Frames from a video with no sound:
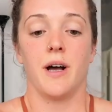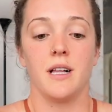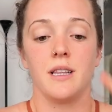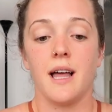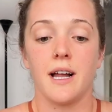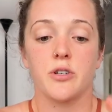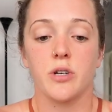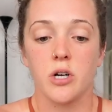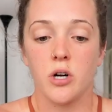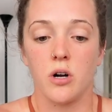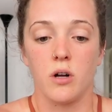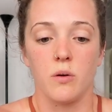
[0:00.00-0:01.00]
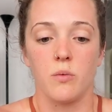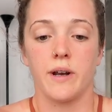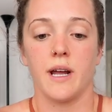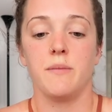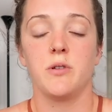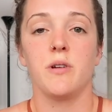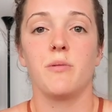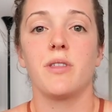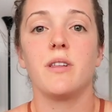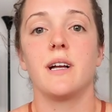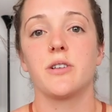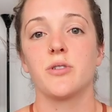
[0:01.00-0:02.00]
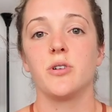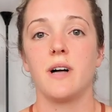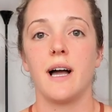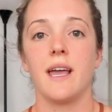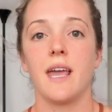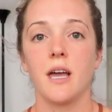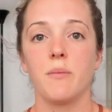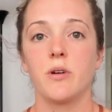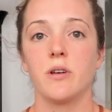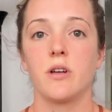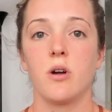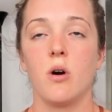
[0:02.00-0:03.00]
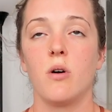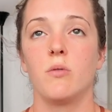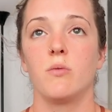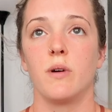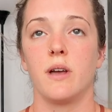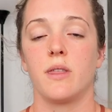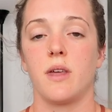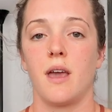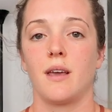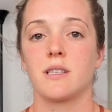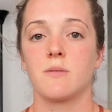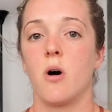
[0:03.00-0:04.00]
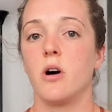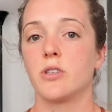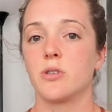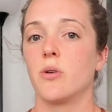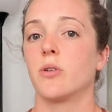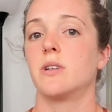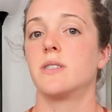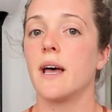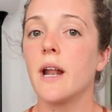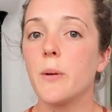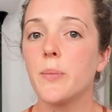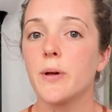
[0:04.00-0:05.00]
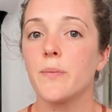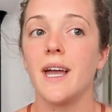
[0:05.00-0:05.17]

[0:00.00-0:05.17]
Electrical. What I'm doing with electrical, I am going to go with a small solar setup,